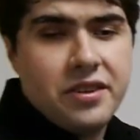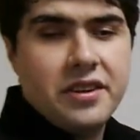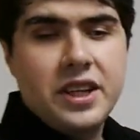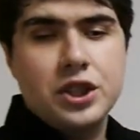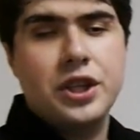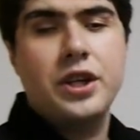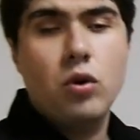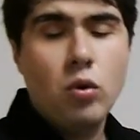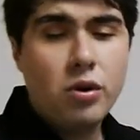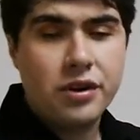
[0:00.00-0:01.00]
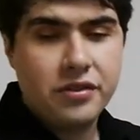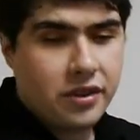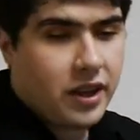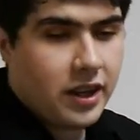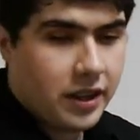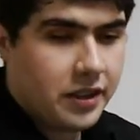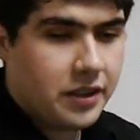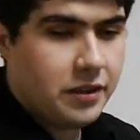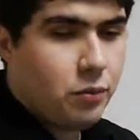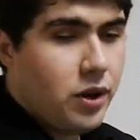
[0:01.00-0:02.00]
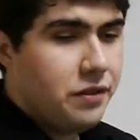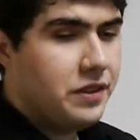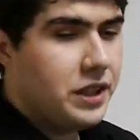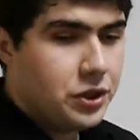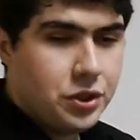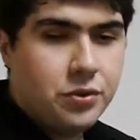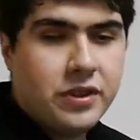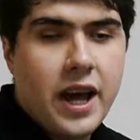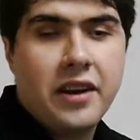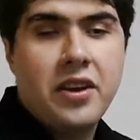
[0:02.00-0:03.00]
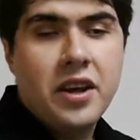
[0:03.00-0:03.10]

to teach a course, one of the issues that